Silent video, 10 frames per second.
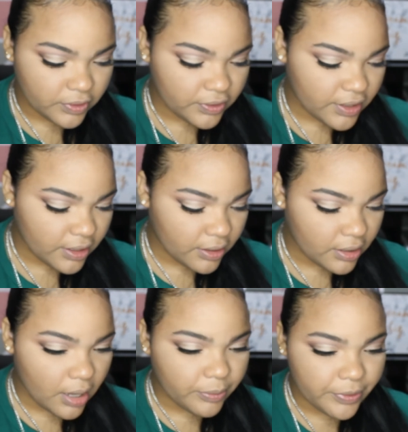Then
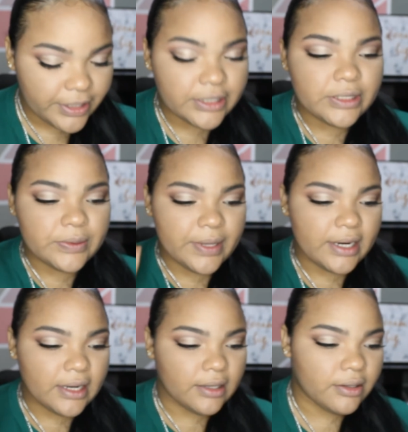I'm going to add
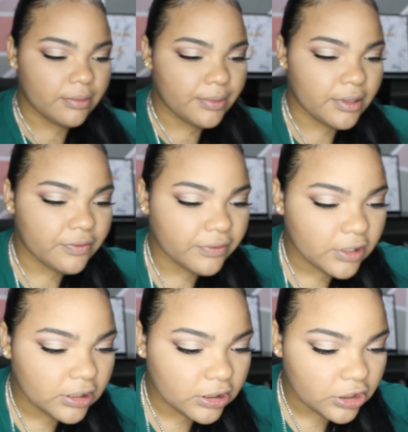a little bit of
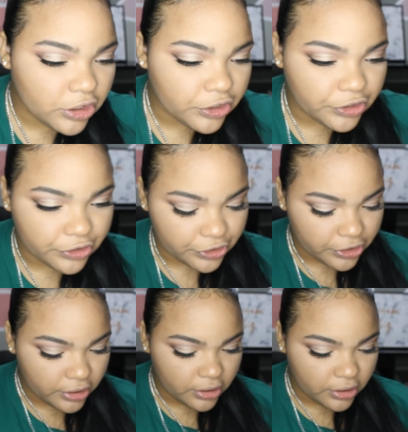glitter